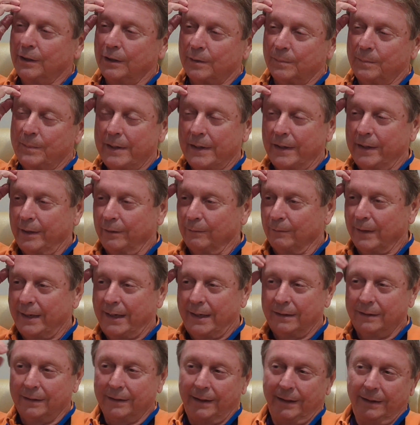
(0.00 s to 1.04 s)
Cook, Marion
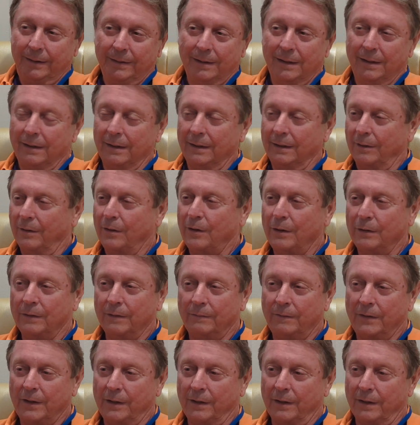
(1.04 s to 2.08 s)
Rowley, uh, all
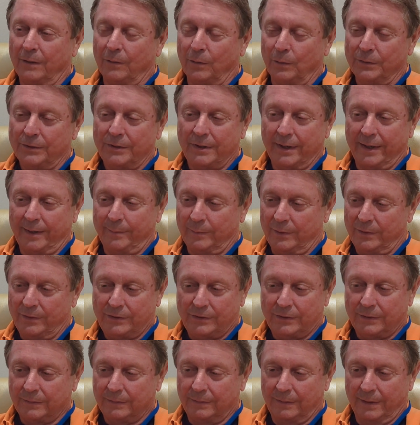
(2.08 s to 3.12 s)
of the old
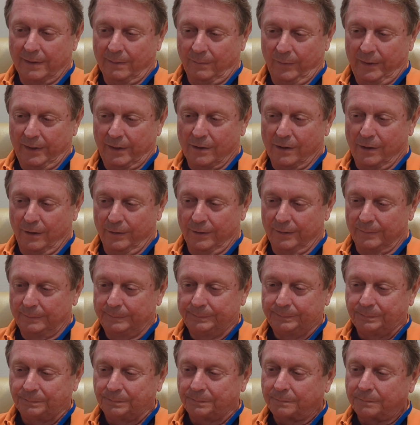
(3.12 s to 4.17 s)
timers that we called them